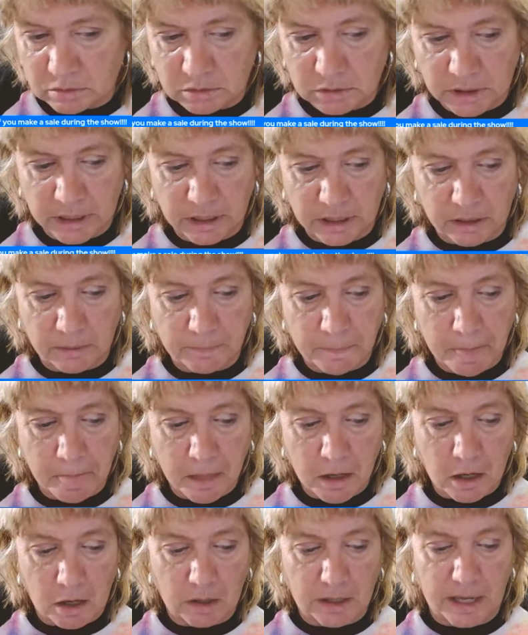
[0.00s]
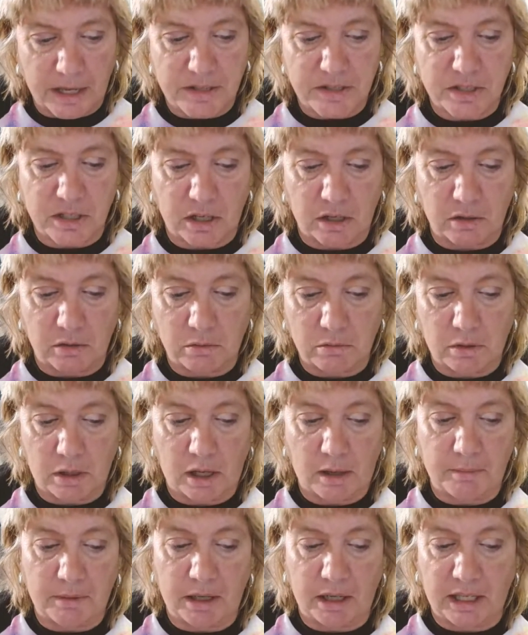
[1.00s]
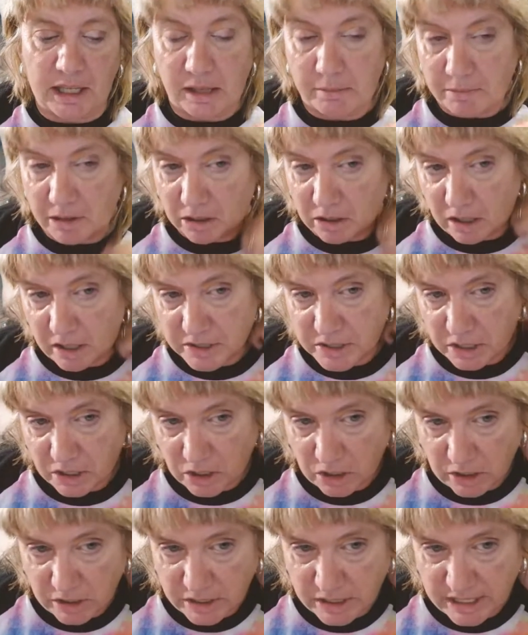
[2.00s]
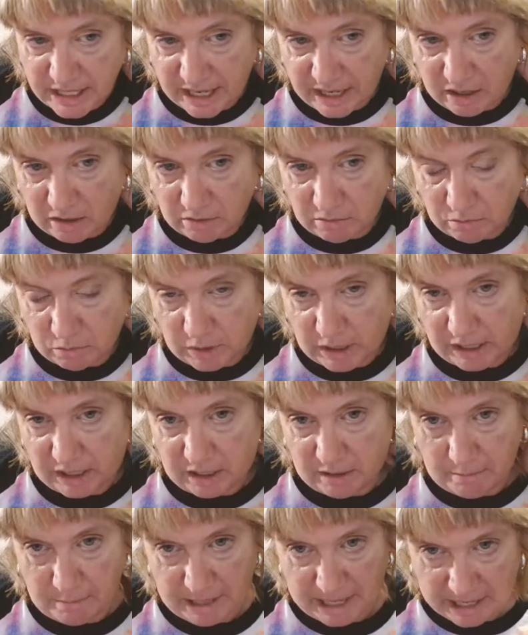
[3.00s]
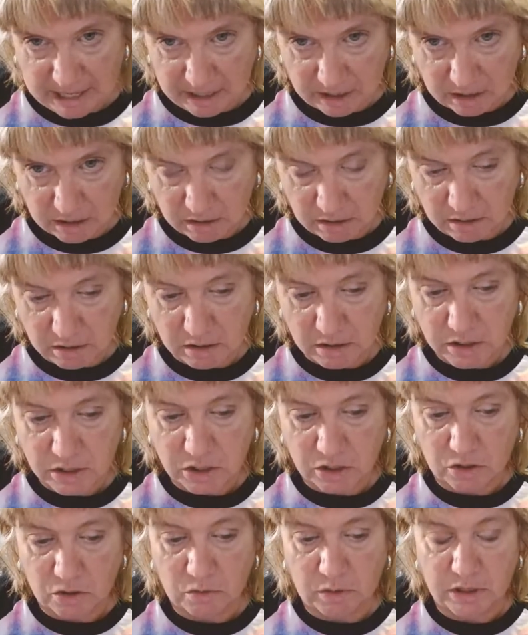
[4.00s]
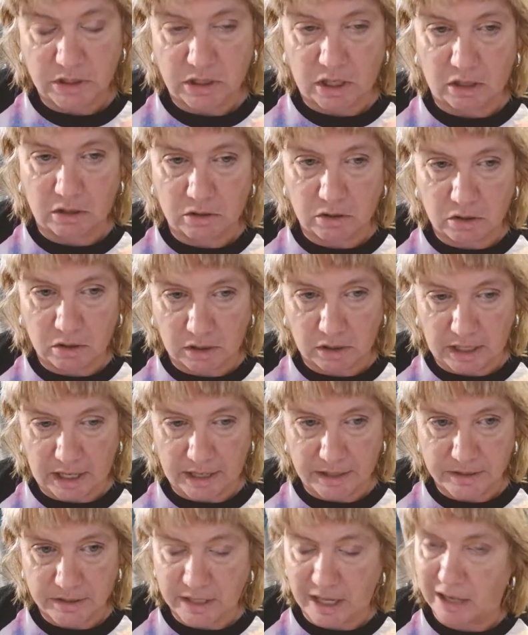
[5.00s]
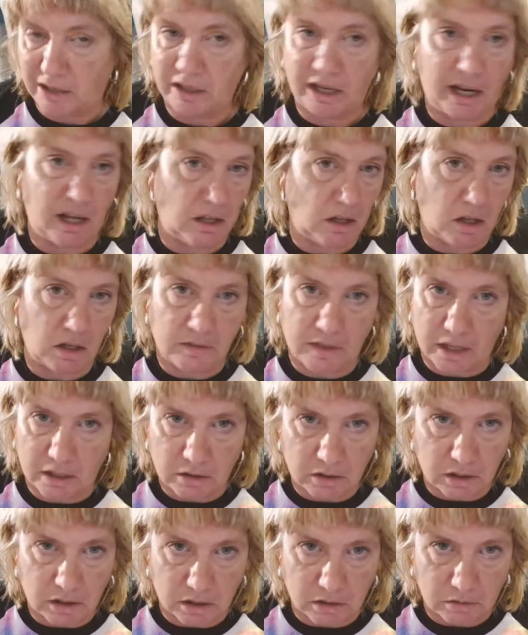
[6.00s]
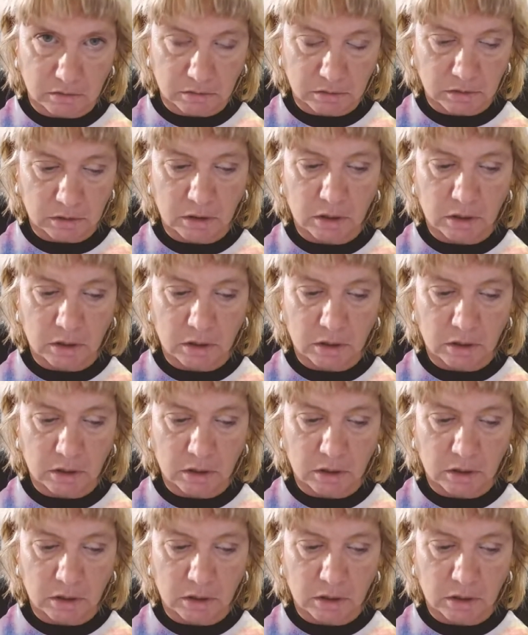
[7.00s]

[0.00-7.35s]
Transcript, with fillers: Yeah. Okay, so I'm going to keep my cost of goods down when I come back to a dollar or less. I don't know how long that'll go.